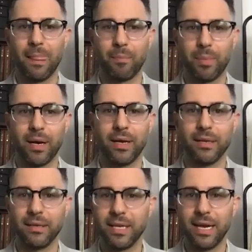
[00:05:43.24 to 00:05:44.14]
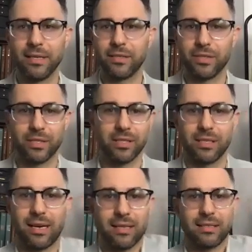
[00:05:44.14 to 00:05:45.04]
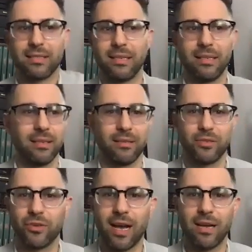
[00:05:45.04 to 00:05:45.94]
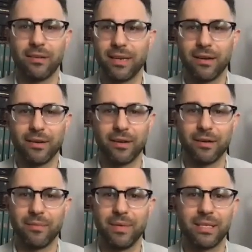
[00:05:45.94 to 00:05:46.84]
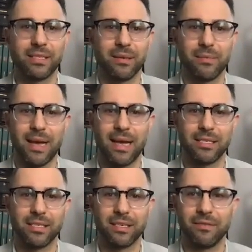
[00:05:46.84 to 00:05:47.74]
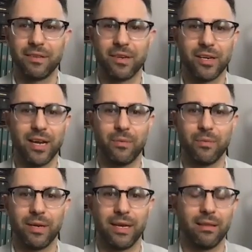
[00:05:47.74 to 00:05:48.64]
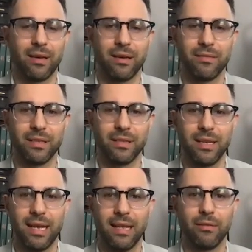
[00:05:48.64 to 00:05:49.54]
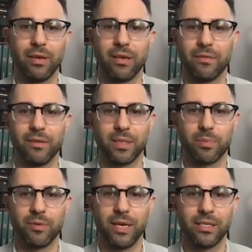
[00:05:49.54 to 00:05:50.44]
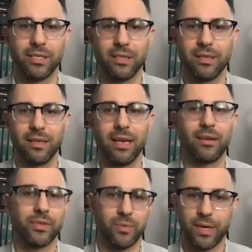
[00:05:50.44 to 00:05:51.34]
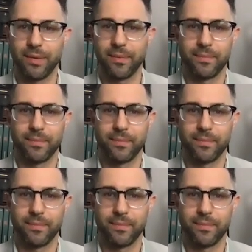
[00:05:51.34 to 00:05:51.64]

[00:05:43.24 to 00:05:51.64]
But yeah, it's just constant trial and error, mixing and matching, figuring out what I love, and looking for inspiration elsewhere.